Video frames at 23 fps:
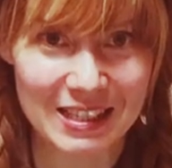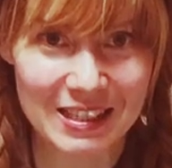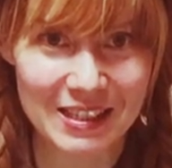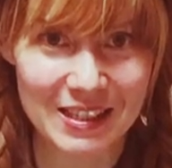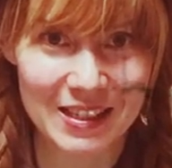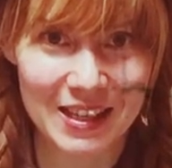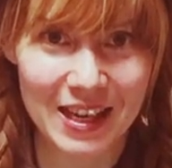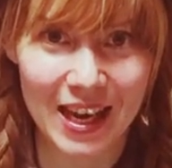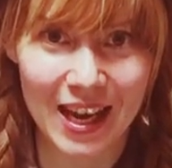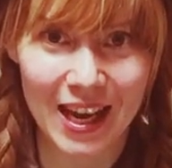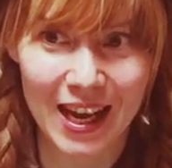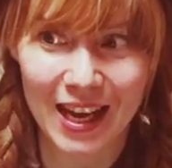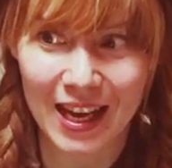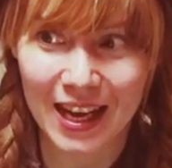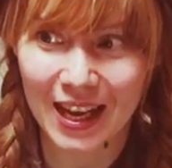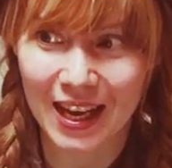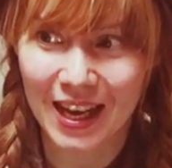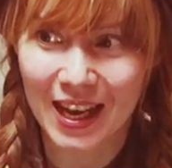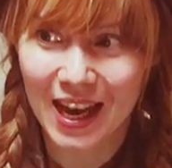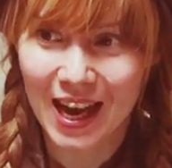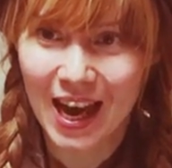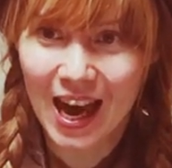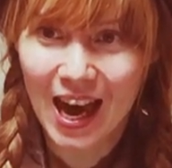
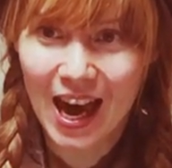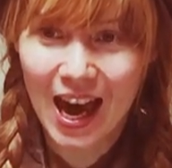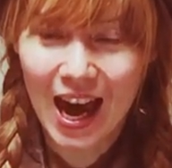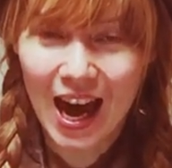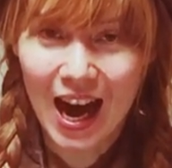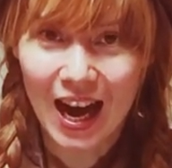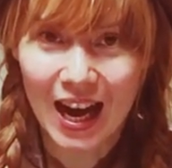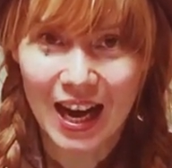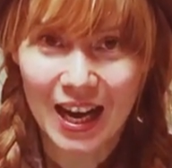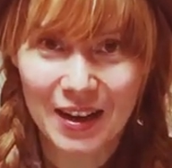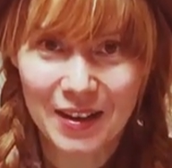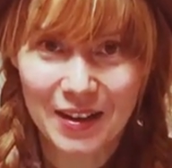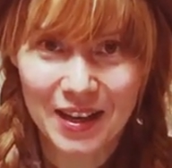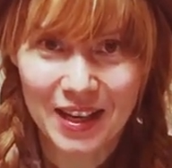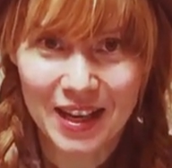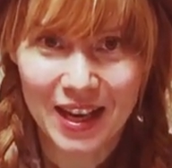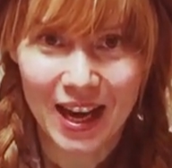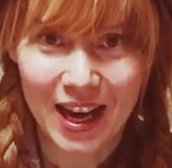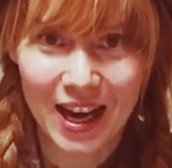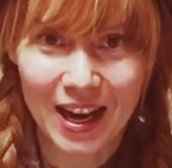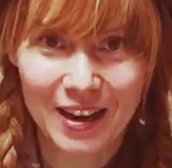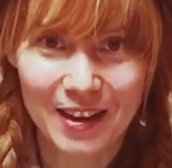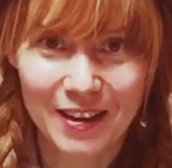today
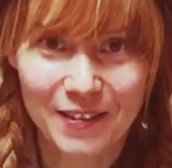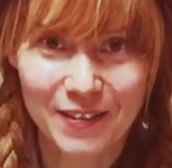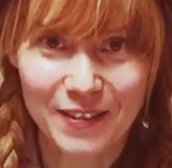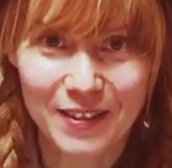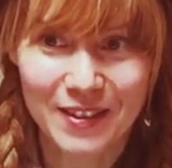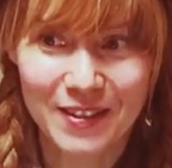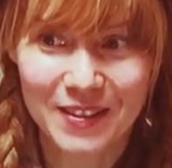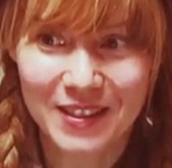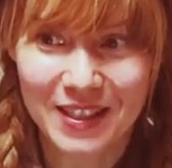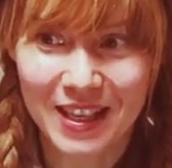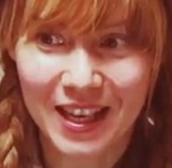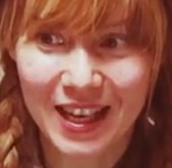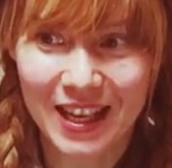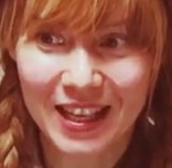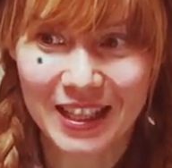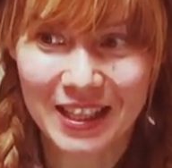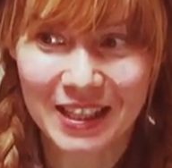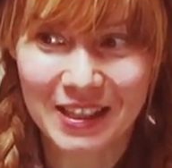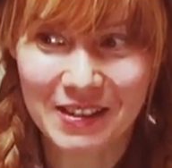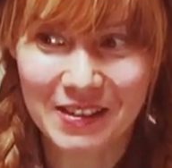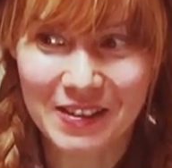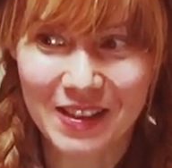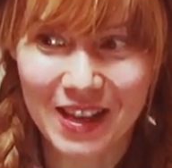I have to
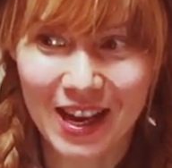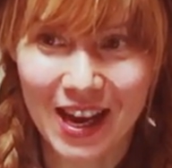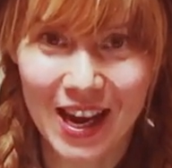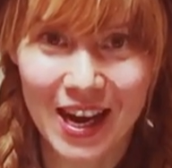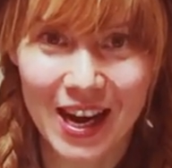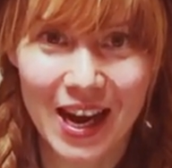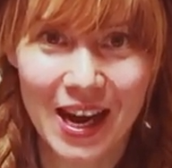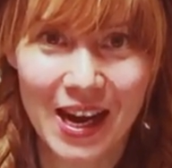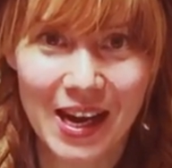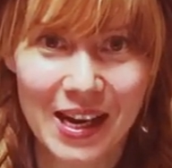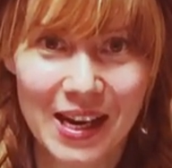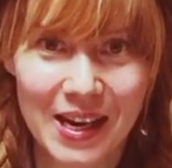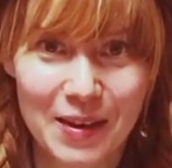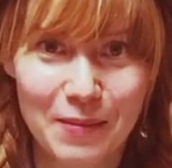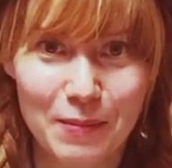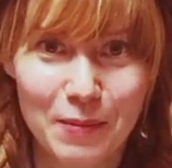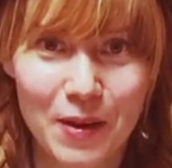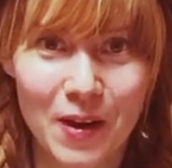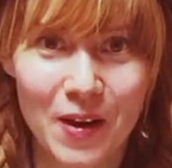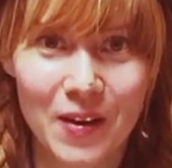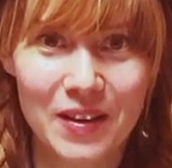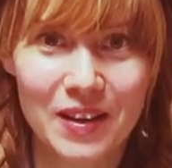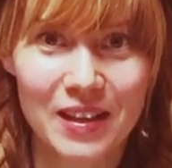tell you that I am
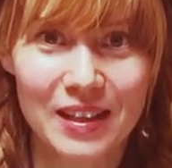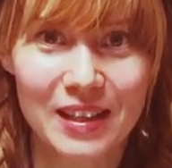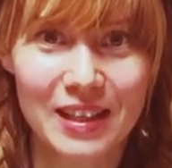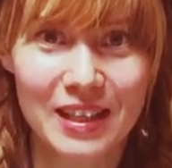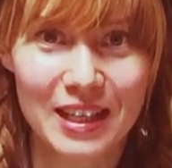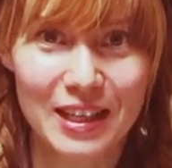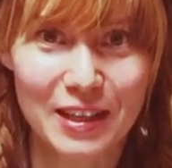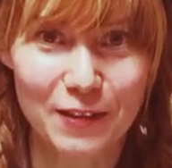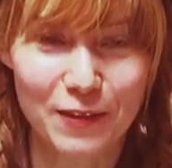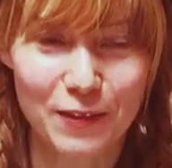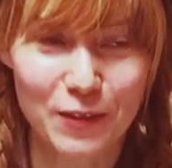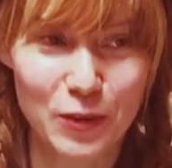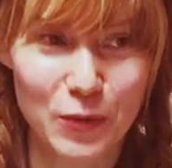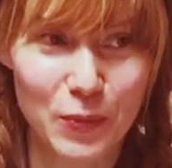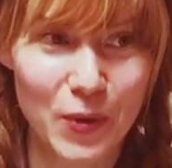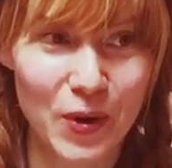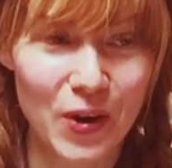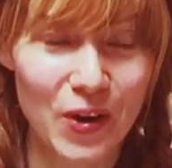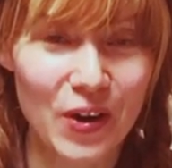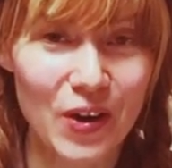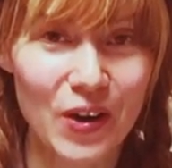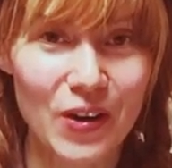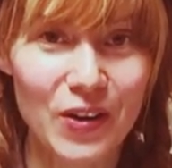gonna leave
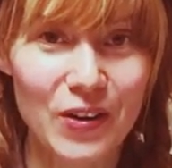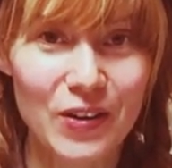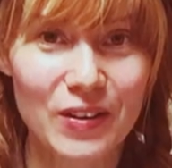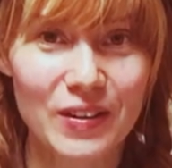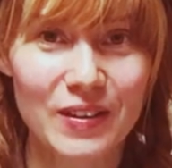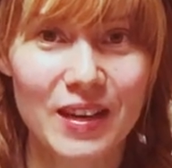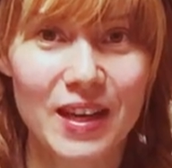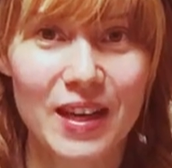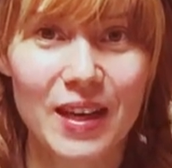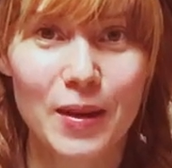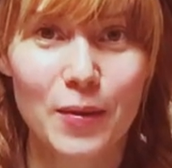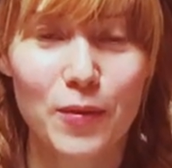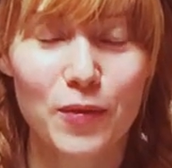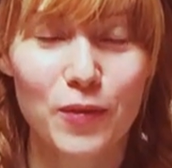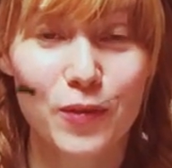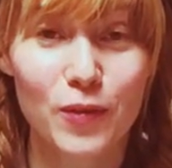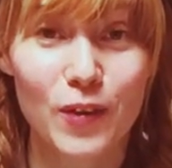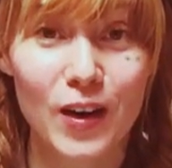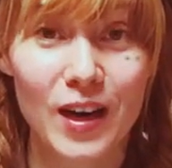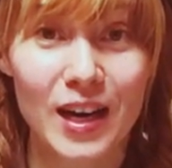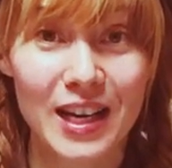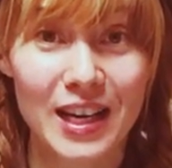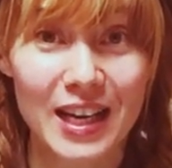tomorrow,
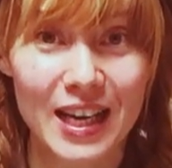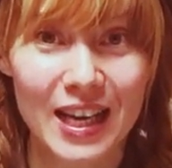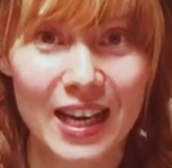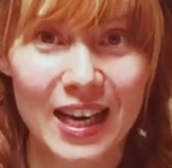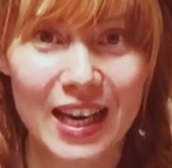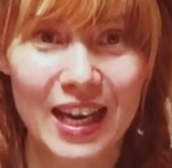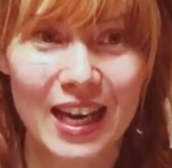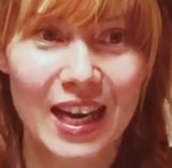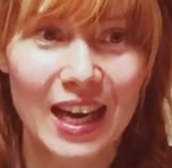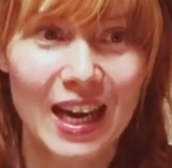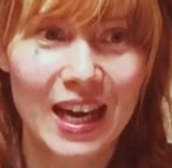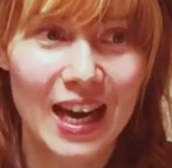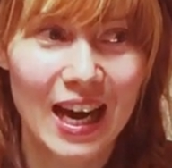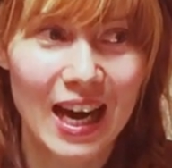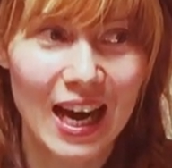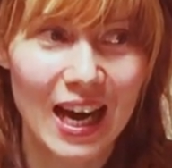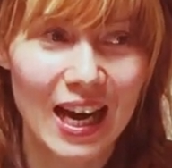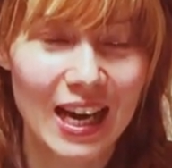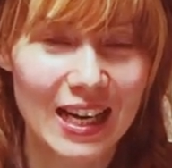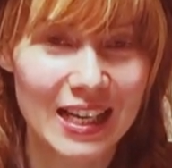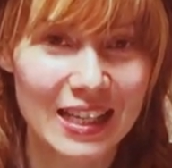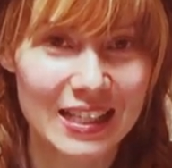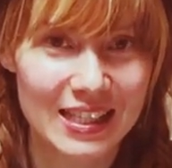Friday
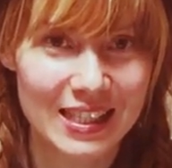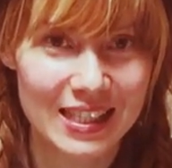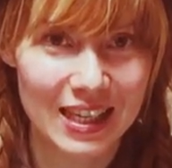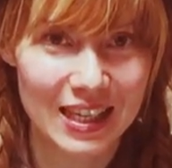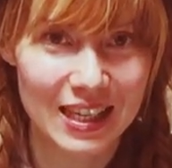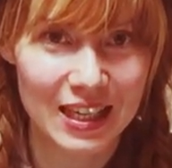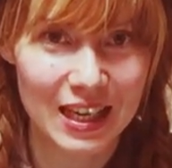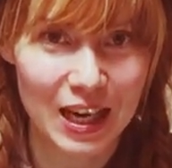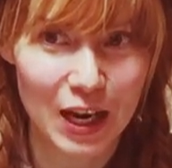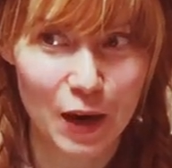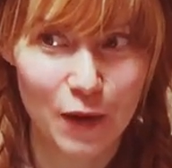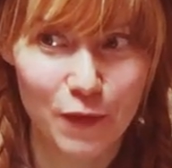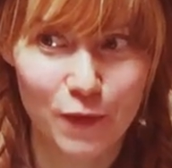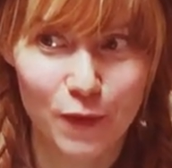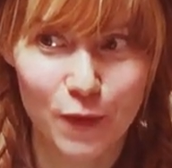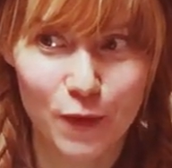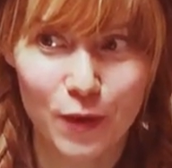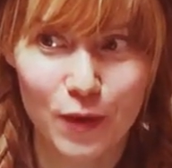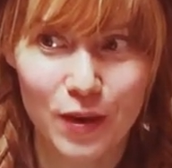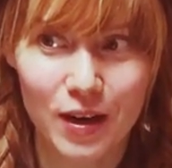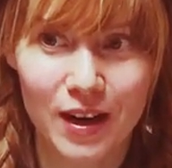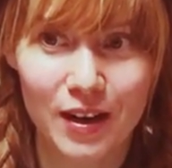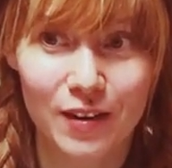and Saturday,
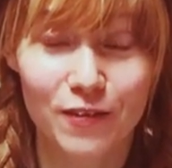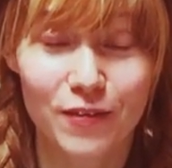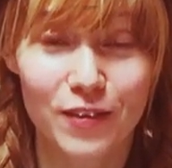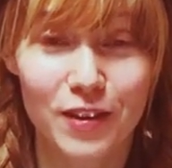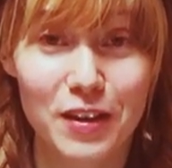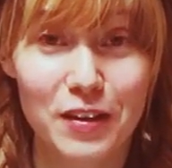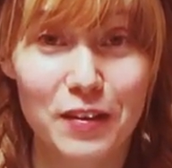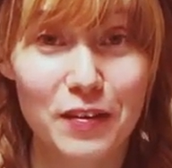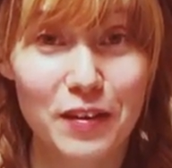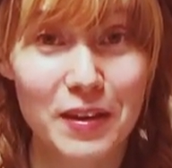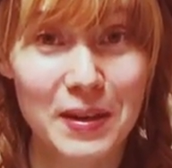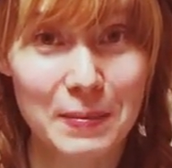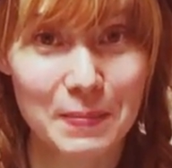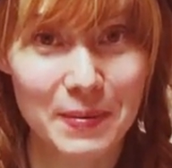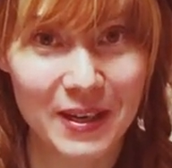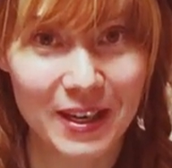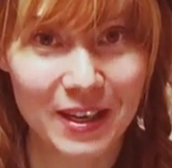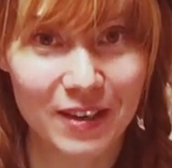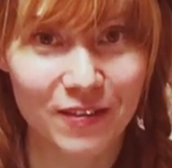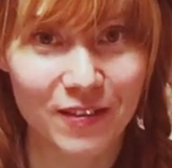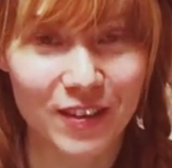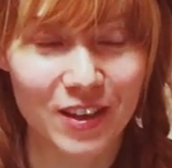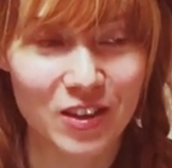for a very, very
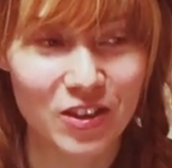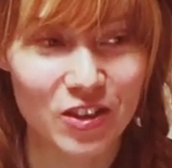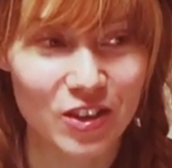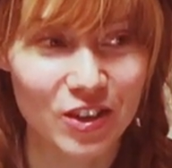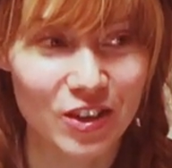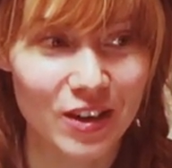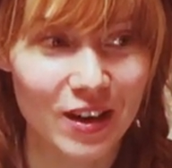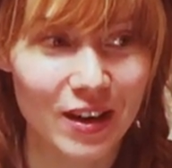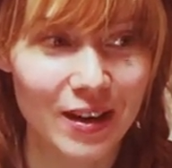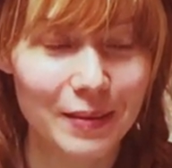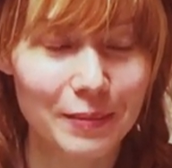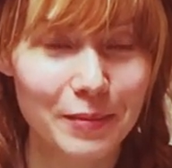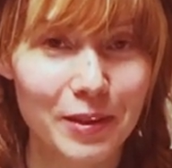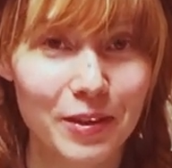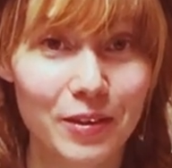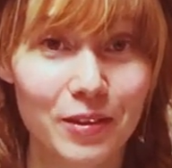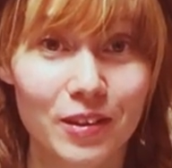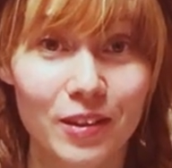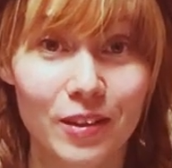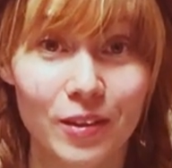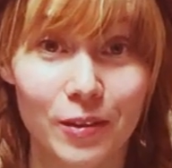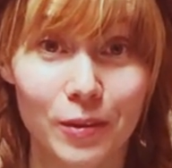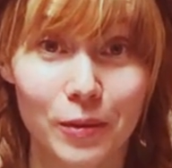big adventure. I'm
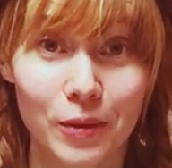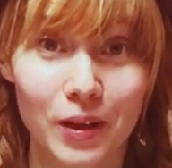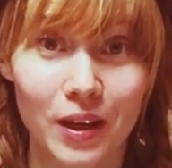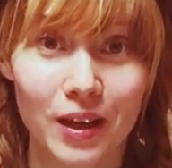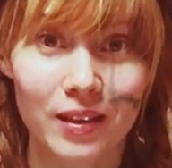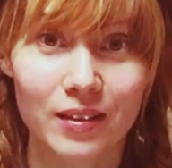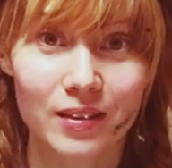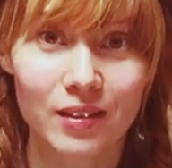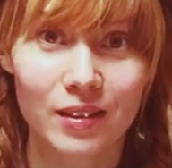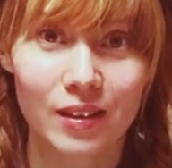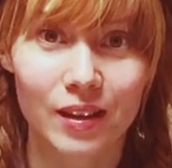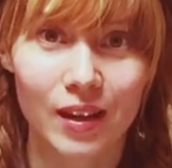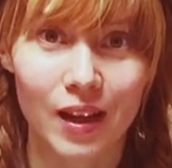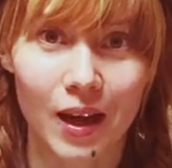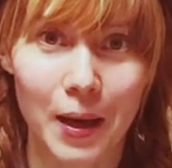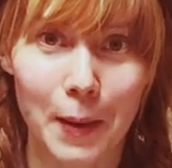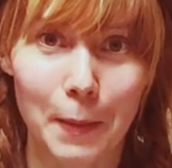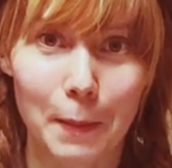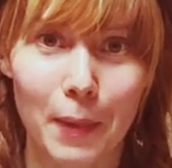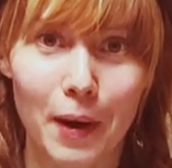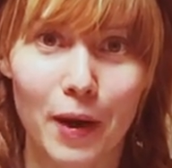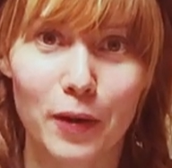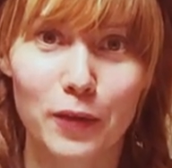gonna call and
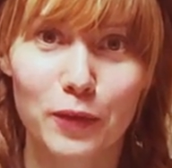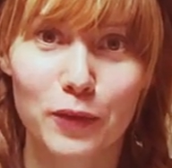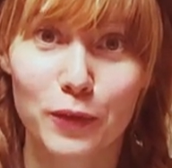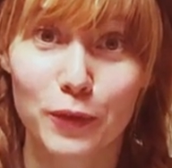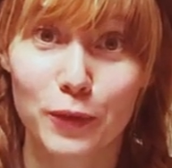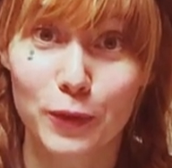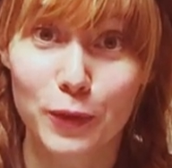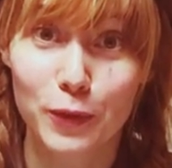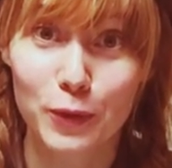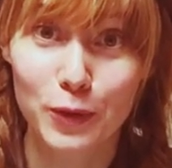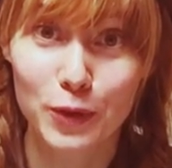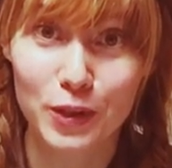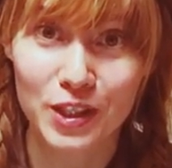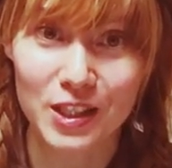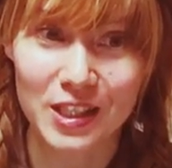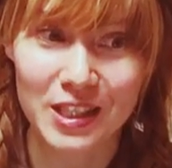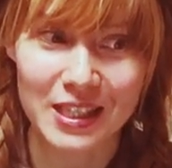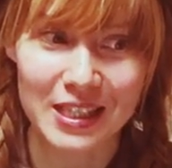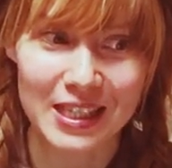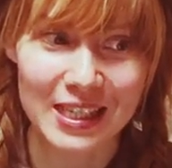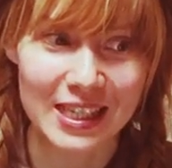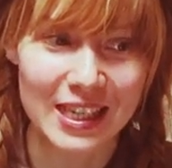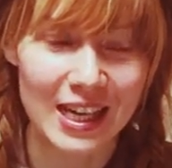climb Mount
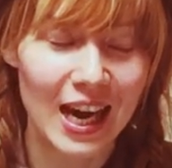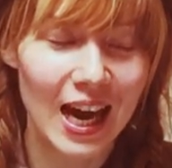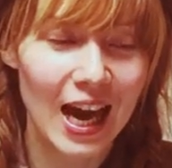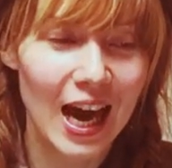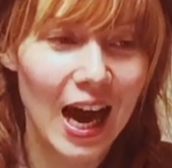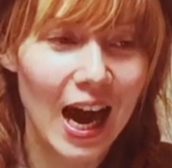Fuji.